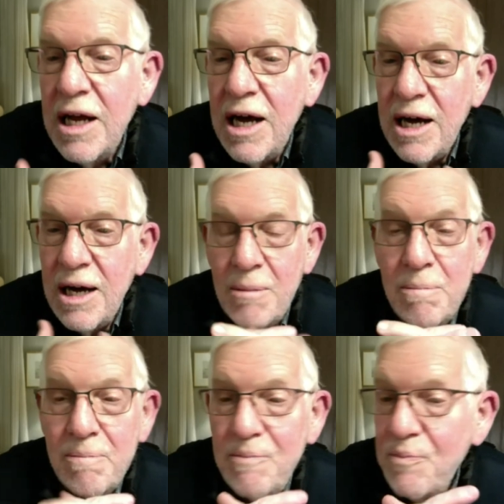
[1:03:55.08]

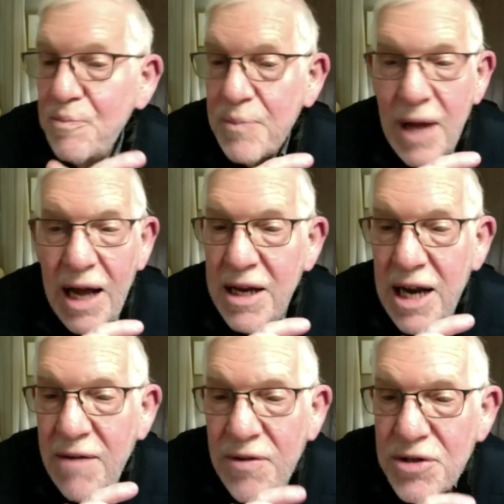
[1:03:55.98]
Um, I
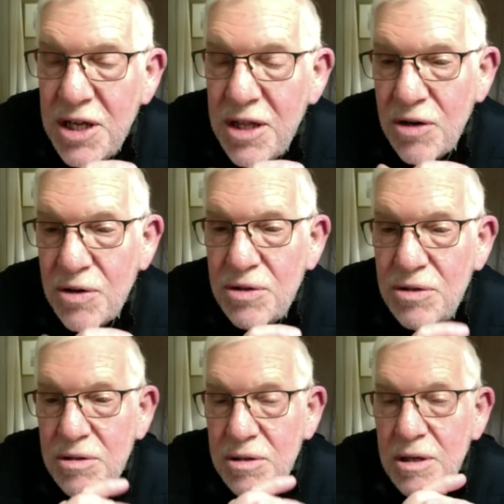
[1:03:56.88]
never see
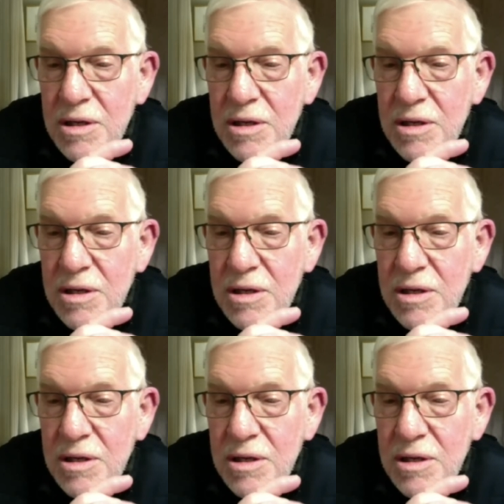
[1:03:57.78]
those.